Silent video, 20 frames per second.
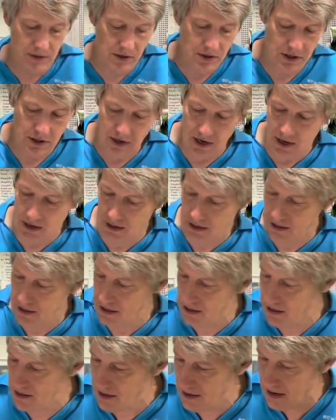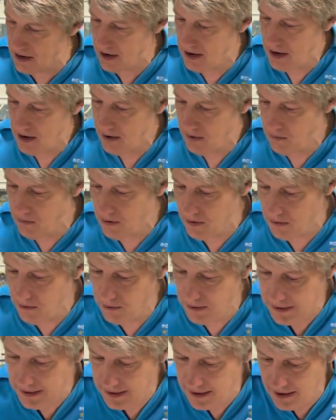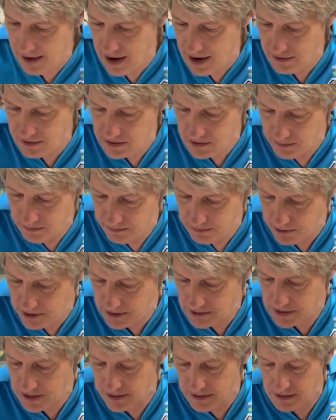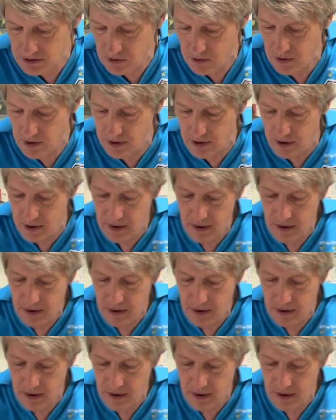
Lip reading: check here what we got. Some bugs on this order.